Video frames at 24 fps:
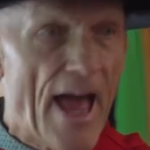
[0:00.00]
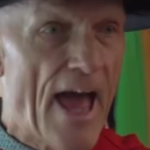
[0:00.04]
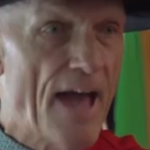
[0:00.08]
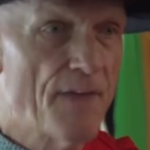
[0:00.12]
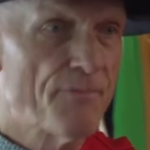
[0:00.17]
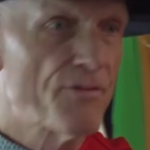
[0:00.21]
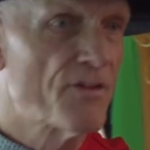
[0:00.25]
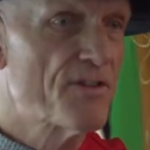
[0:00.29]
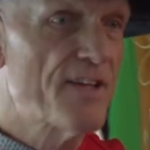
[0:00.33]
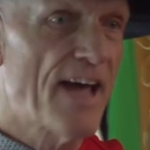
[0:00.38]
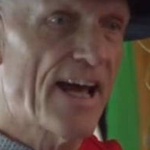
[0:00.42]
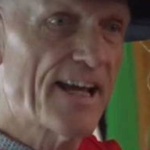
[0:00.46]

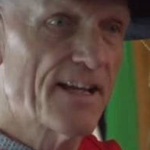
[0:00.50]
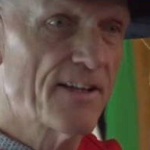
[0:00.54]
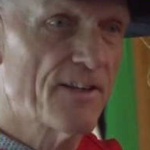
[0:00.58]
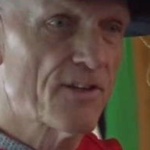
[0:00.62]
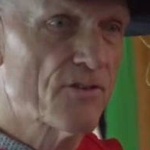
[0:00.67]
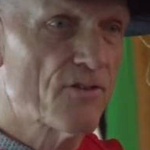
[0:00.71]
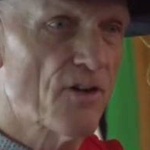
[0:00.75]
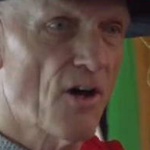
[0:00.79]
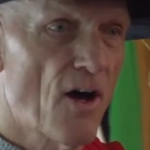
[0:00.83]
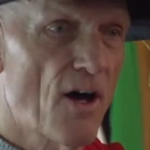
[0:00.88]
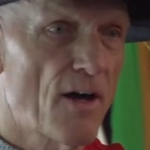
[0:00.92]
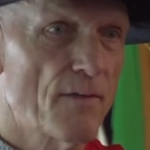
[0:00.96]
and for taking the
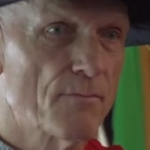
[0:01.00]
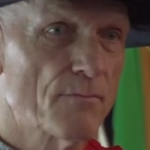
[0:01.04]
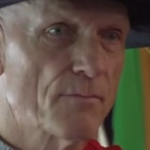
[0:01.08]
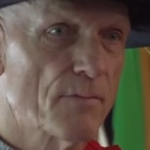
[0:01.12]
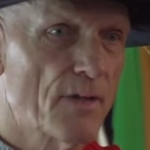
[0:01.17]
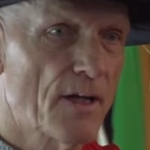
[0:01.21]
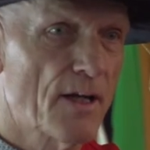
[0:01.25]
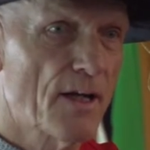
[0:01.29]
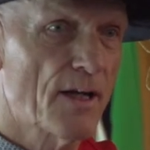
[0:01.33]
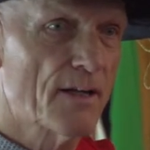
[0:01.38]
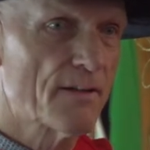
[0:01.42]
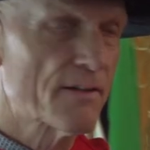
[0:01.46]
time
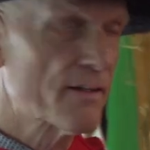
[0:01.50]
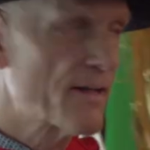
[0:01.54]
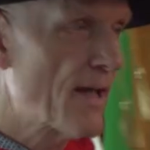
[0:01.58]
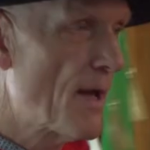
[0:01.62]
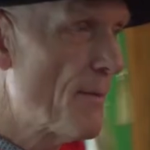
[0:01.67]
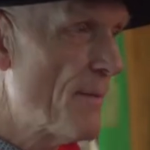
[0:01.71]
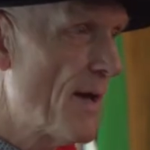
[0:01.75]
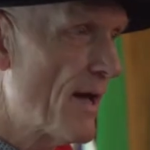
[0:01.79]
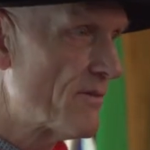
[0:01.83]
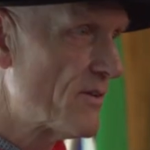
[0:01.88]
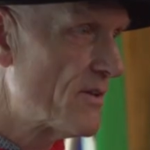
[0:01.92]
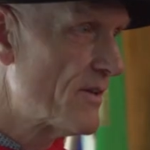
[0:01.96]
uh, to
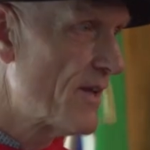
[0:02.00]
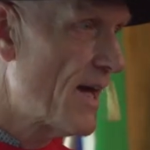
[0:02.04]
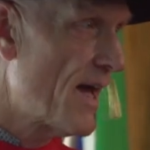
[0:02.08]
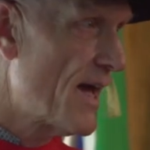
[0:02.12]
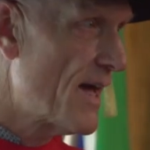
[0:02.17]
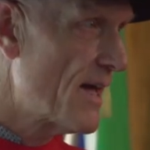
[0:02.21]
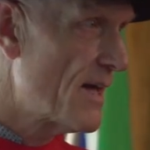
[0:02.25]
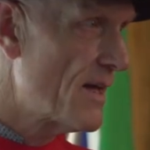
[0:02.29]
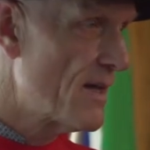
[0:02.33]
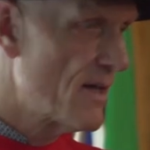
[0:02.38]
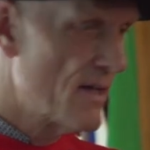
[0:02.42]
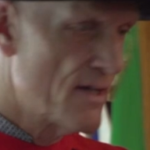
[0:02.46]
come out
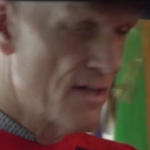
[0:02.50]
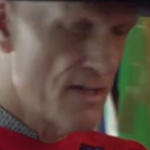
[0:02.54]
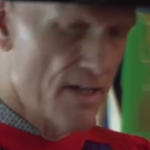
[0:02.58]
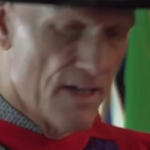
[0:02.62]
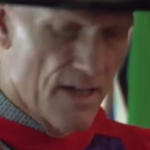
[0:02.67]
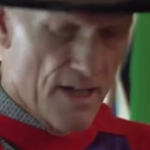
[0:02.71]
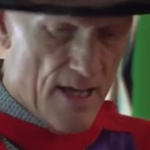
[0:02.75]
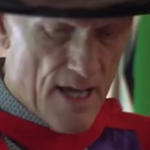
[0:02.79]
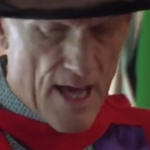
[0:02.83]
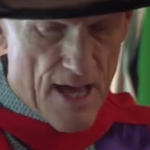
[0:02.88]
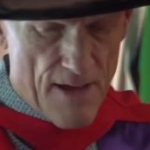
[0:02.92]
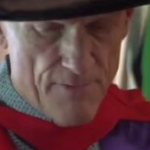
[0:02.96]
today
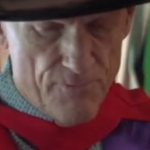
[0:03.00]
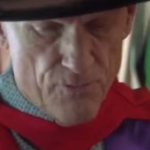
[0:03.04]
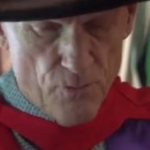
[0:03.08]
uh,